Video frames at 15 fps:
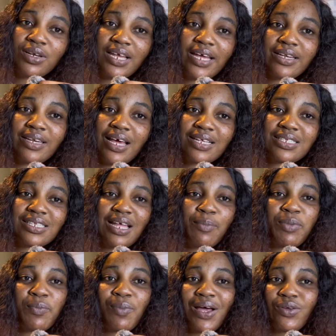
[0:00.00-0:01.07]
like that
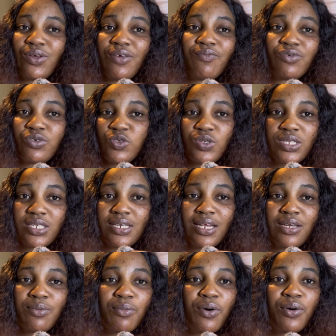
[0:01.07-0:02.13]
people are not even using
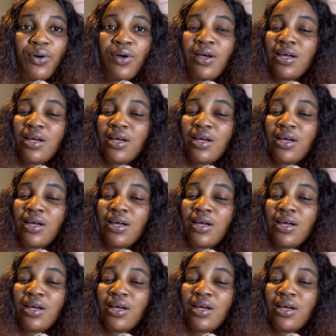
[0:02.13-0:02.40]
anymore,